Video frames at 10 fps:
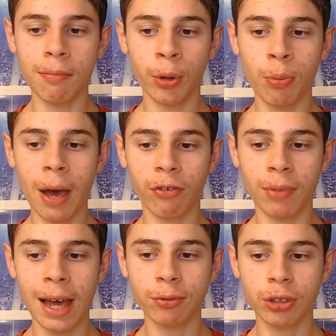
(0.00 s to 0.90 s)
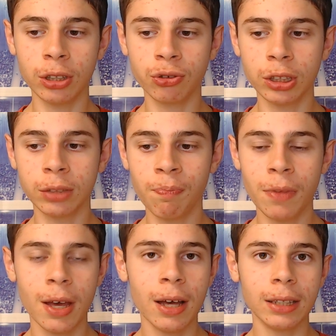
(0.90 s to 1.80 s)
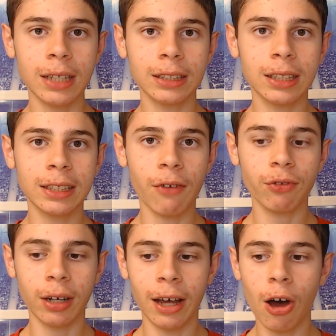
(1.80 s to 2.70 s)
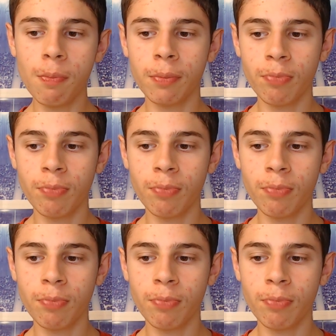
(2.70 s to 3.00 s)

both back from hamstring injuries, so that's definitely going to help.